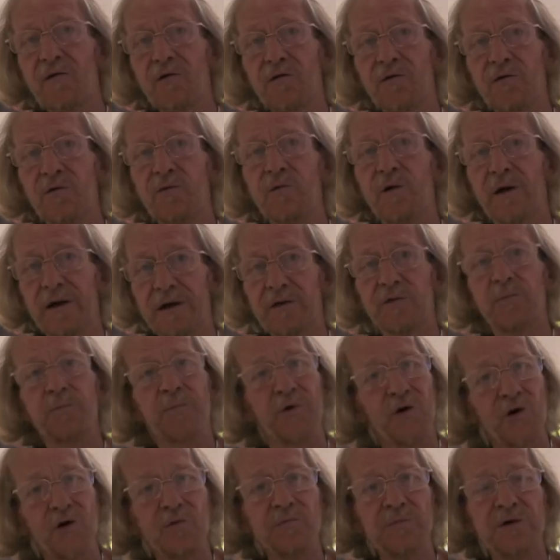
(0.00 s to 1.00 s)
or had a
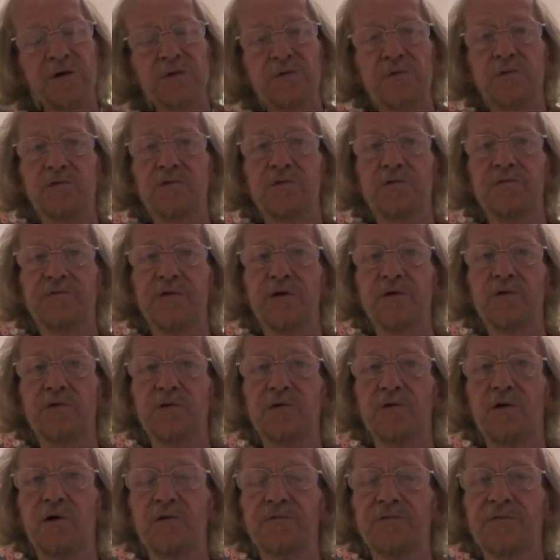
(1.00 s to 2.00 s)
permit to
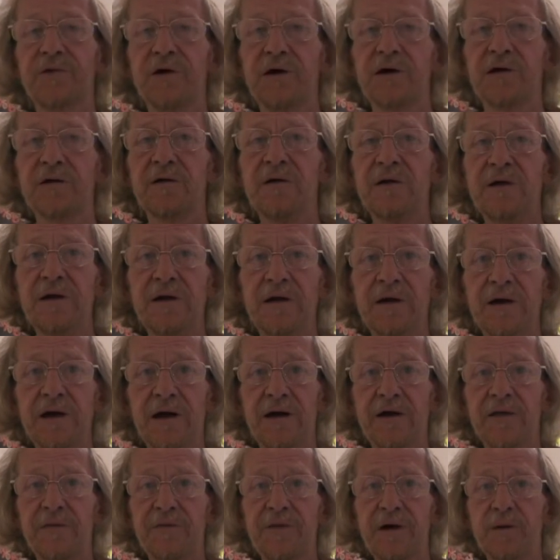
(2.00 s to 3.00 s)
photograph there, and that